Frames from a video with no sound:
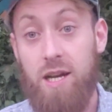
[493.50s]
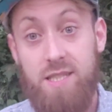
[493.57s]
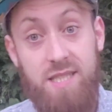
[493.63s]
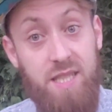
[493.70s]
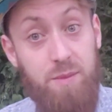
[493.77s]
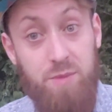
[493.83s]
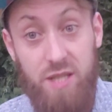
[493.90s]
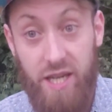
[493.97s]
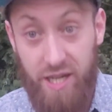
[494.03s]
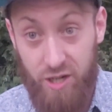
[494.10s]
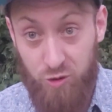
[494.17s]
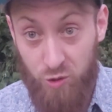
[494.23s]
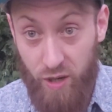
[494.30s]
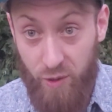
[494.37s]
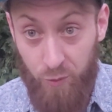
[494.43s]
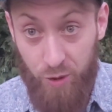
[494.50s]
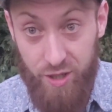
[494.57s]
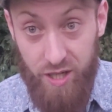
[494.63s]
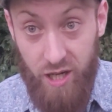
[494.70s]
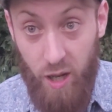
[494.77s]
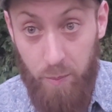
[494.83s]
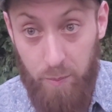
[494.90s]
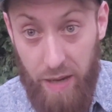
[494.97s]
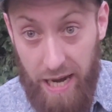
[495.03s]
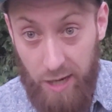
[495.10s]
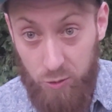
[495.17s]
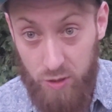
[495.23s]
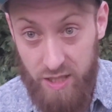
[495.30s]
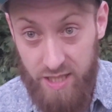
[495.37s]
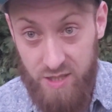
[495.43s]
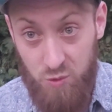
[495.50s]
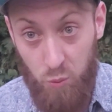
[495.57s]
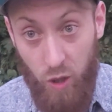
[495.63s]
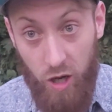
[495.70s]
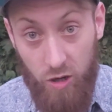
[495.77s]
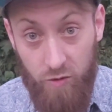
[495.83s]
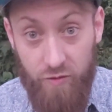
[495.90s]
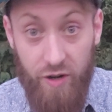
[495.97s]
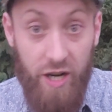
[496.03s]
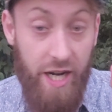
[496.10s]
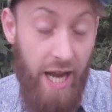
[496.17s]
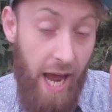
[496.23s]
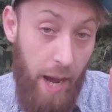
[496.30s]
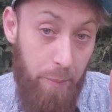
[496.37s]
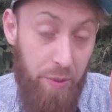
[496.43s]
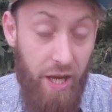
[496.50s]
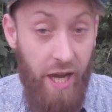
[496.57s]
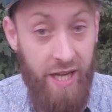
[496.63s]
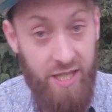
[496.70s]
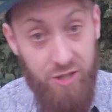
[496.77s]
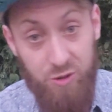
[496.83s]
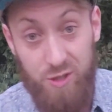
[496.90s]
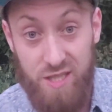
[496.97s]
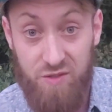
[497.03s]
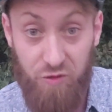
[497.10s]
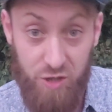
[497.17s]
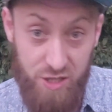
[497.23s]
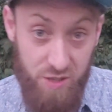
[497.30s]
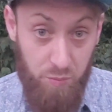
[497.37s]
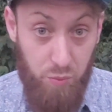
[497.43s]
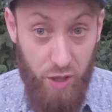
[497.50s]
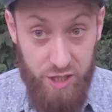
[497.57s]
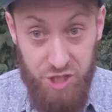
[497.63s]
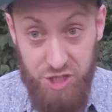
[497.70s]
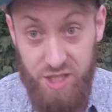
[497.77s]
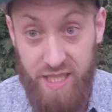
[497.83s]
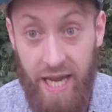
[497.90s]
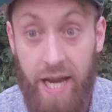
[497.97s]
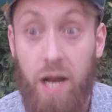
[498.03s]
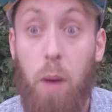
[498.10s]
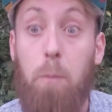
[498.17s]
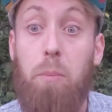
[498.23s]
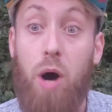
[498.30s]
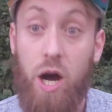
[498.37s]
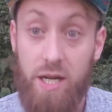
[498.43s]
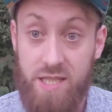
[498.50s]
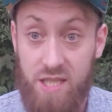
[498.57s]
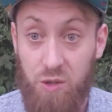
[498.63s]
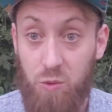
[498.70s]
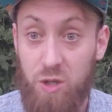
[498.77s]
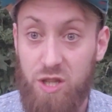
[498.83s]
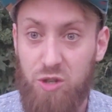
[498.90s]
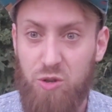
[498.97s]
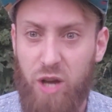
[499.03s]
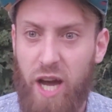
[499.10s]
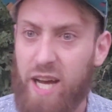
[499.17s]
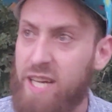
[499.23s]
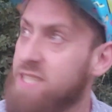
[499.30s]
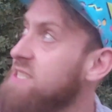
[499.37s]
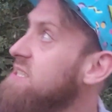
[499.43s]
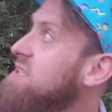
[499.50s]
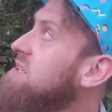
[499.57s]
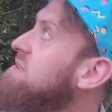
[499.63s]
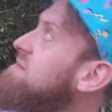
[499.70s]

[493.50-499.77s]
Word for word: Seems like a great one to come back with as well. Very happy I could do this first impressions and unboxing with you guys.